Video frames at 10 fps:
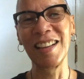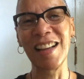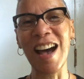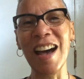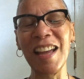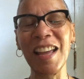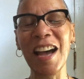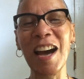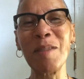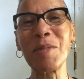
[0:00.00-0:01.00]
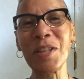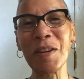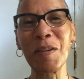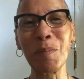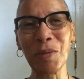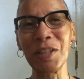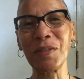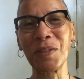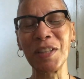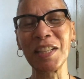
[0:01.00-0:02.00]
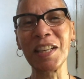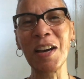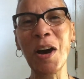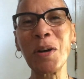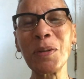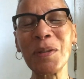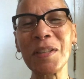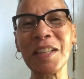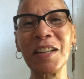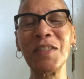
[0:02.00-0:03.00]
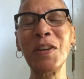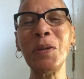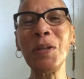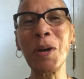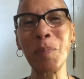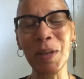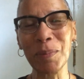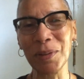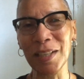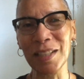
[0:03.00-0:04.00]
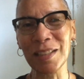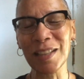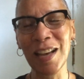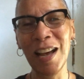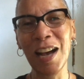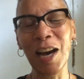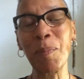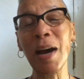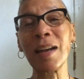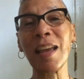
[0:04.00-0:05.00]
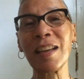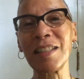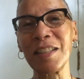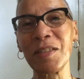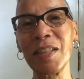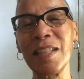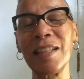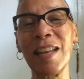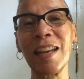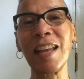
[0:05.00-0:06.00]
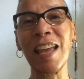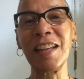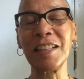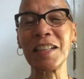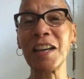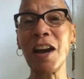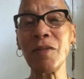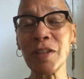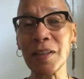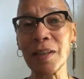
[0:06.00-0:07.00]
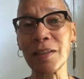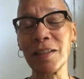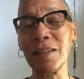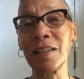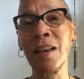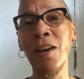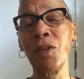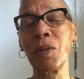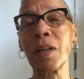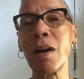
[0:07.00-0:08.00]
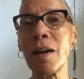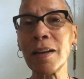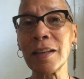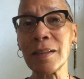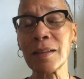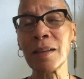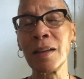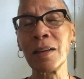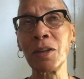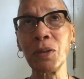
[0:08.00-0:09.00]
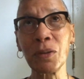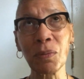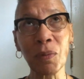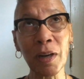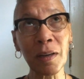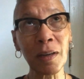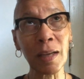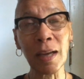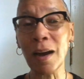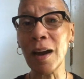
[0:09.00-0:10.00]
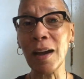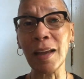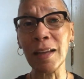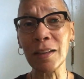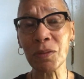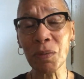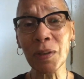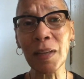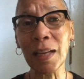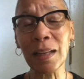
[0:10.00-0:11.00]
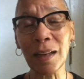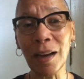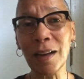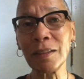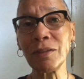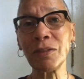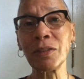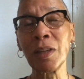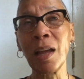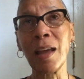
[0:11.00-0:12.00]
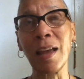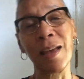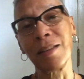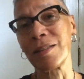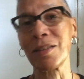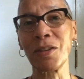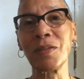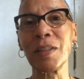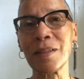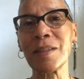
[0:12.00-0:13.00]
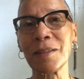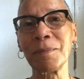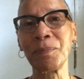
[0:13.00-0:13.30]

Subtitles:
Hi, I'm Sharon Bridgforth, host of Who Your People Is, a podcast series dedicated to conversations with artists whose work is rooted in love and service.